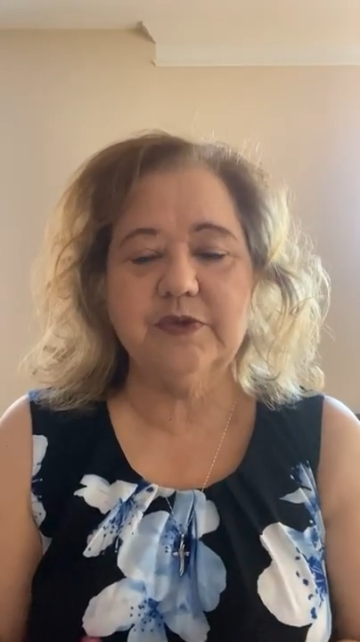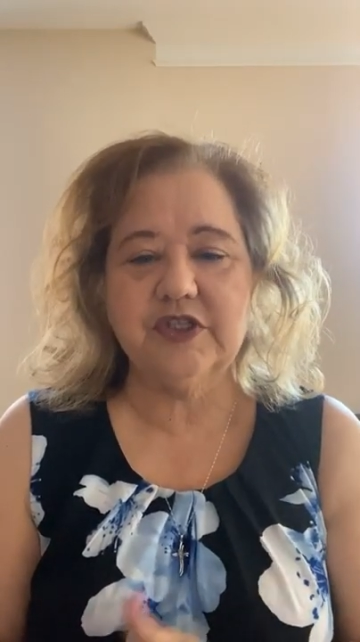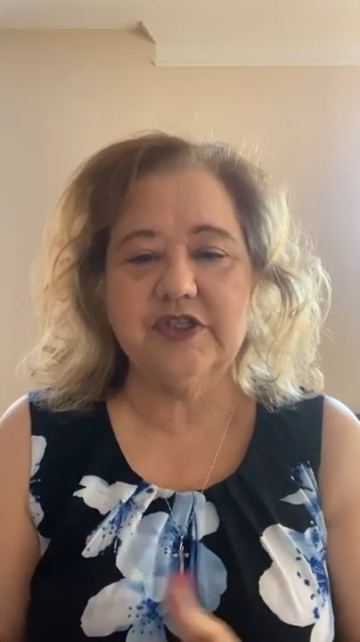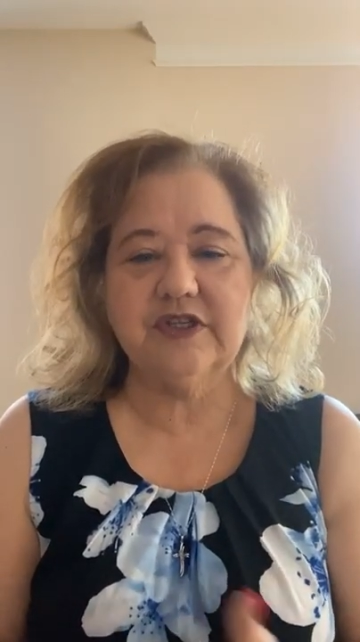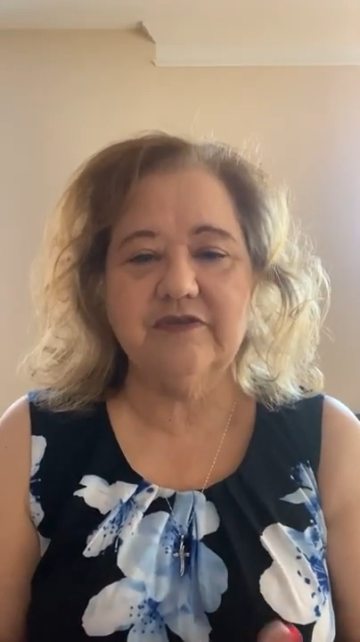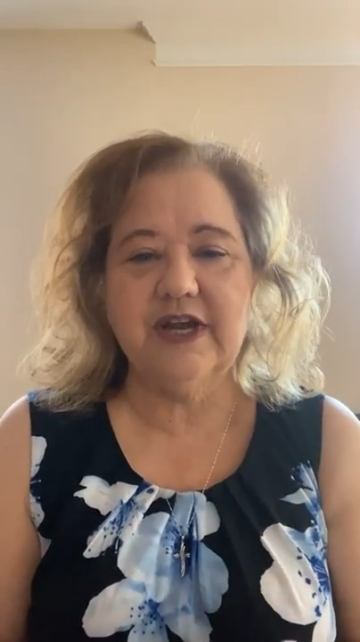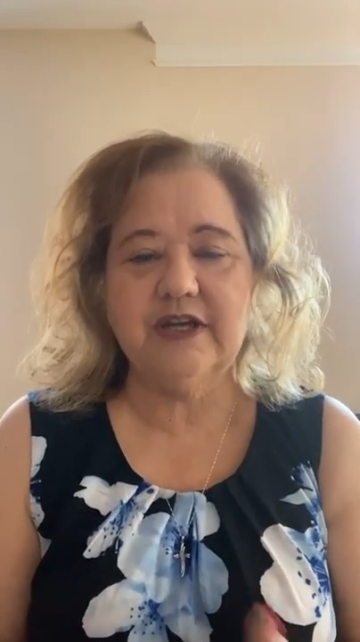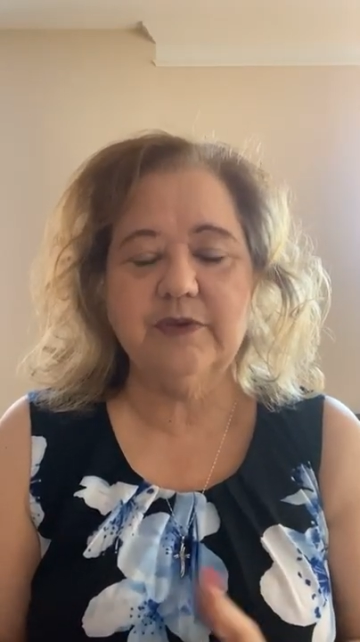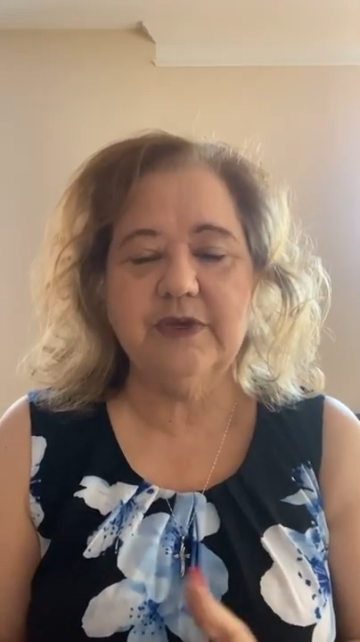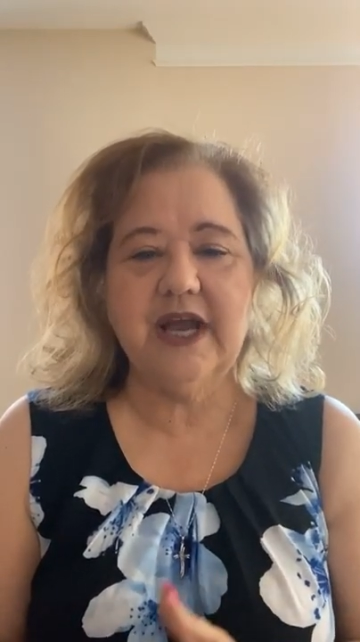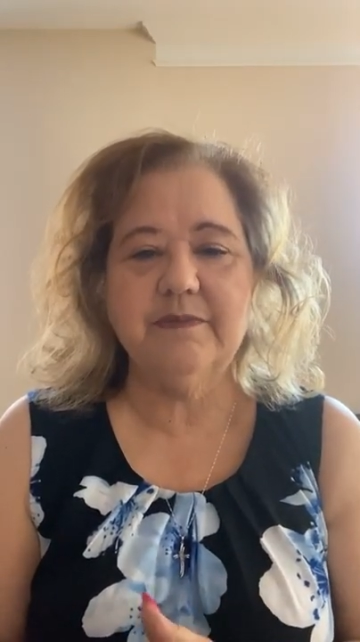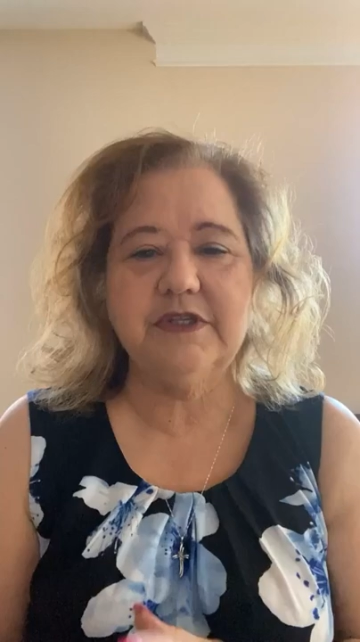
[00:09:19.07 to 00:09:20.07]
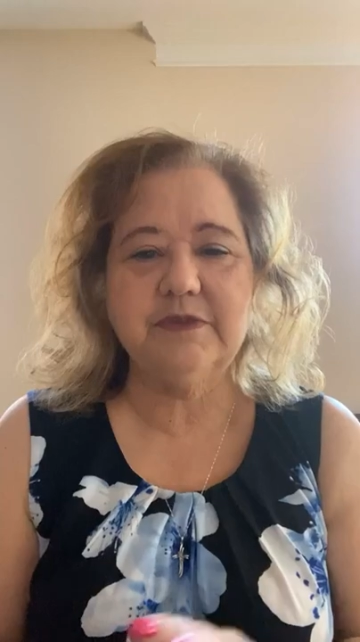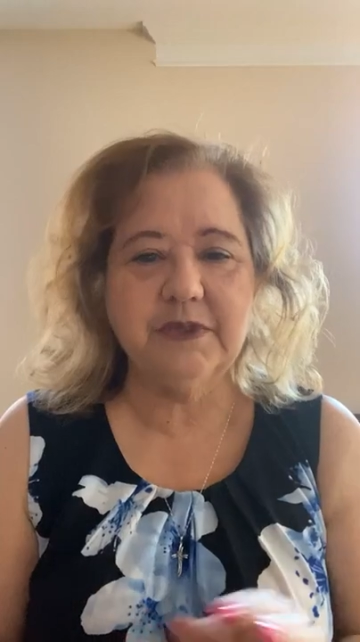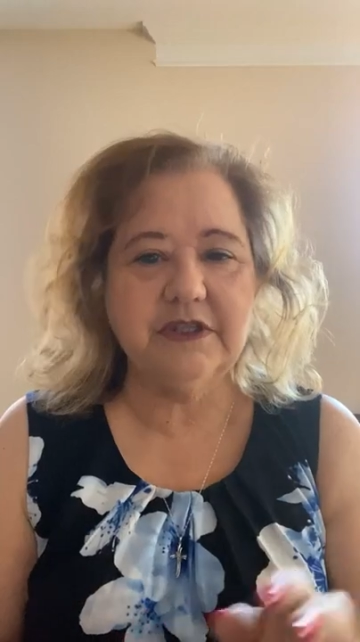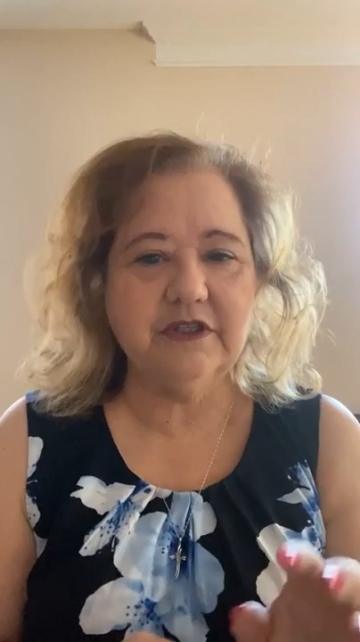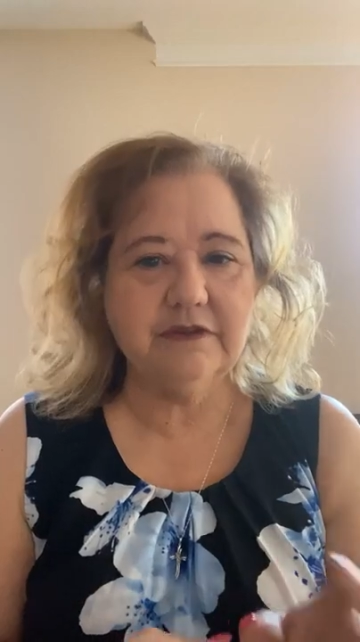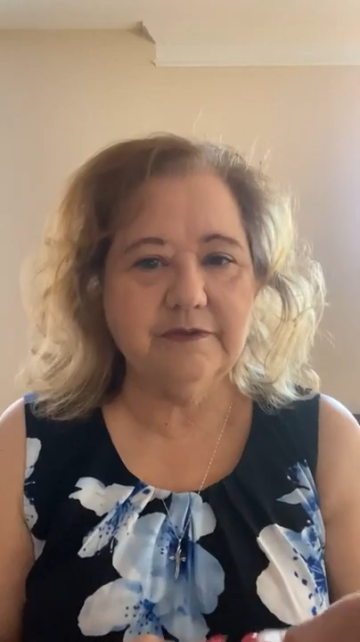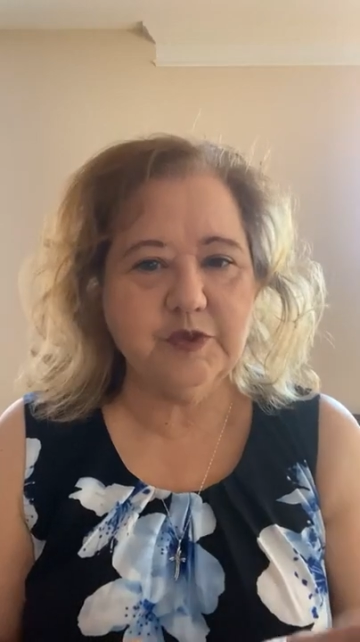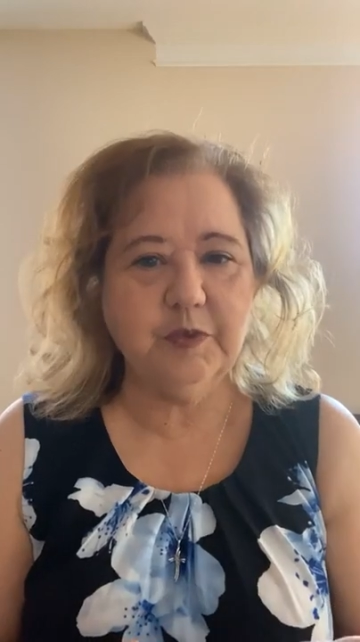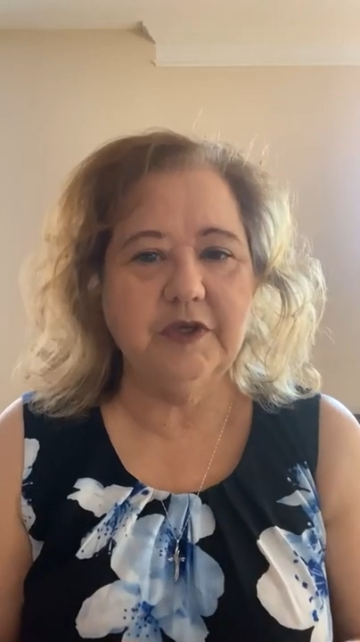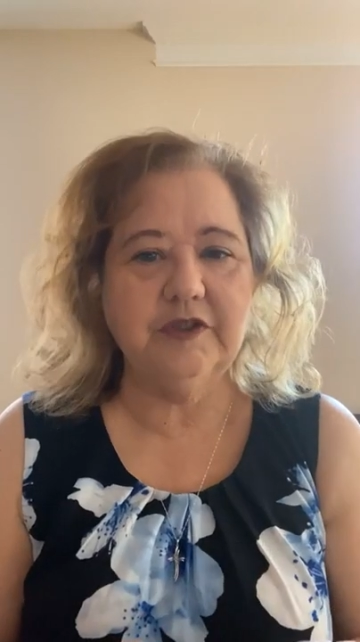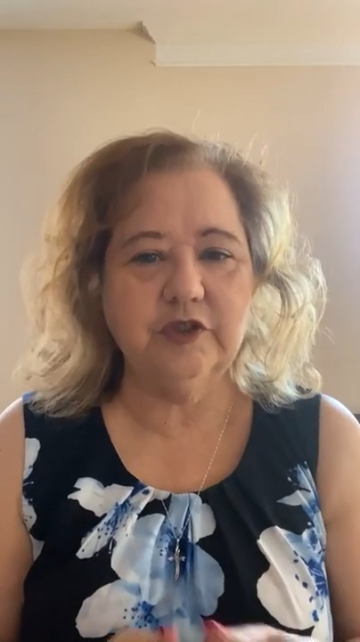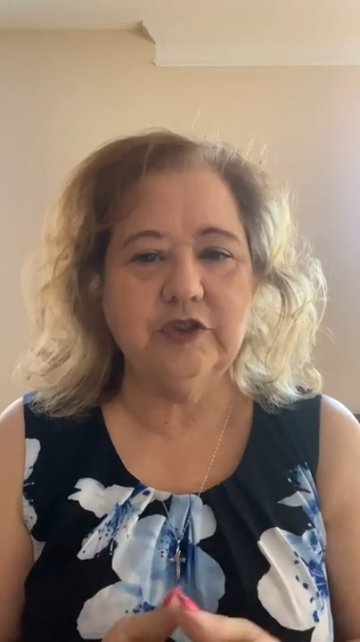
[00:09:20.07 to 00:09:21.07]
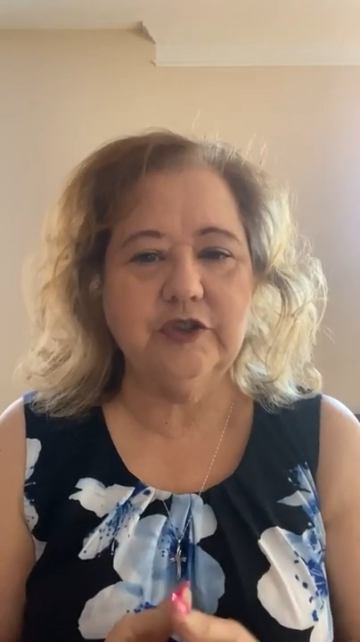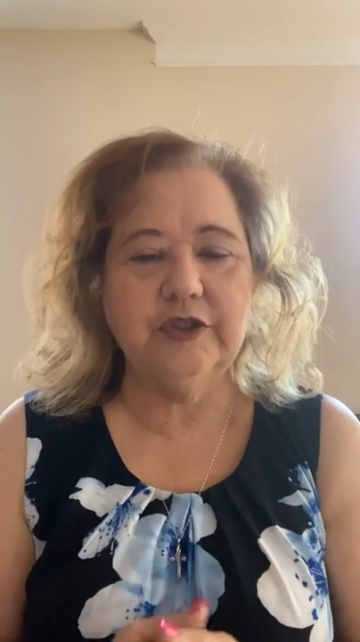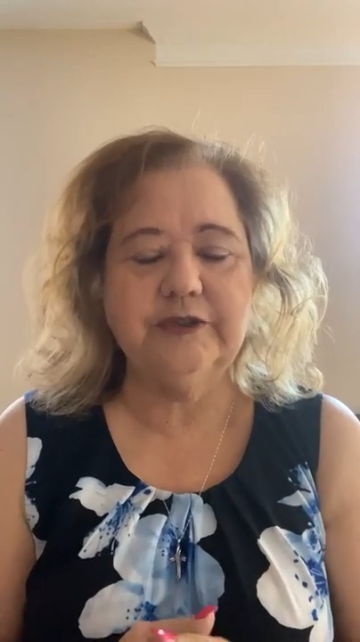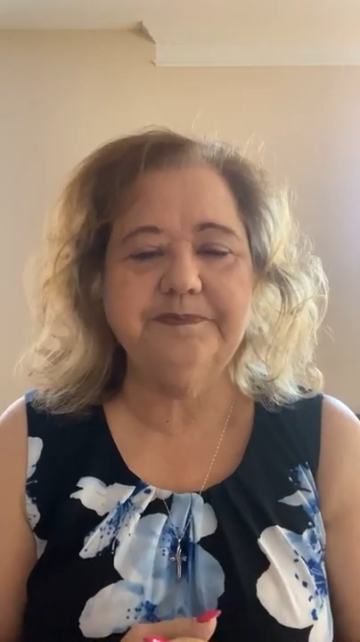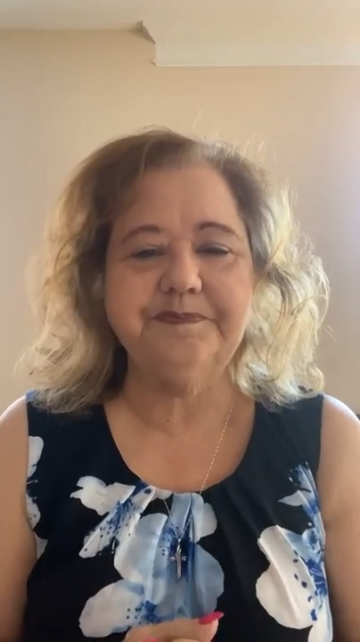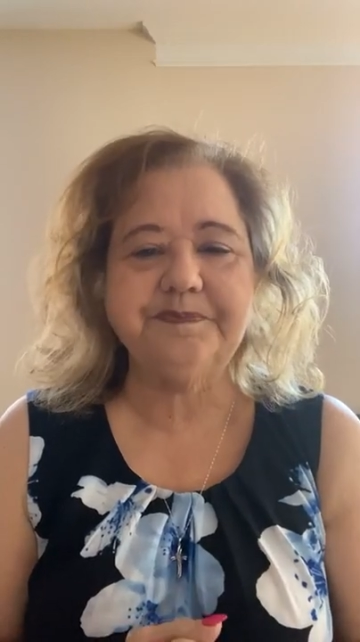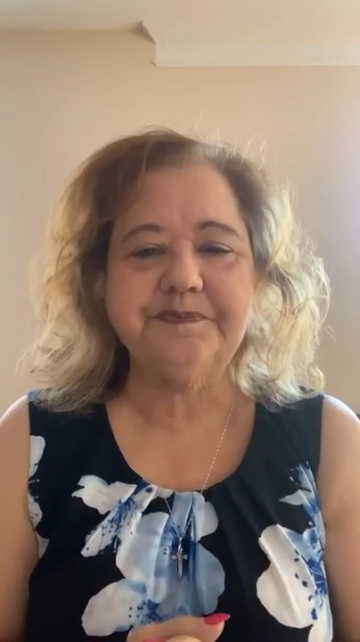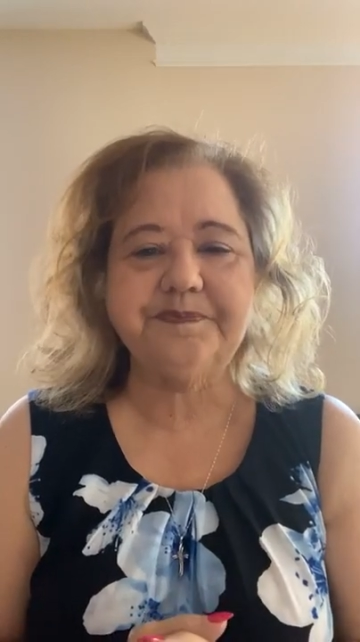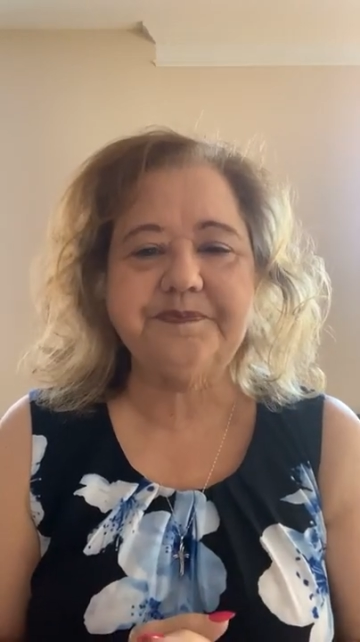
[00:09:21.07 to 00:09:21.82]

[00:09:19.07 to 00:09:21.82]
which is in fact what happens, but spoiler alert.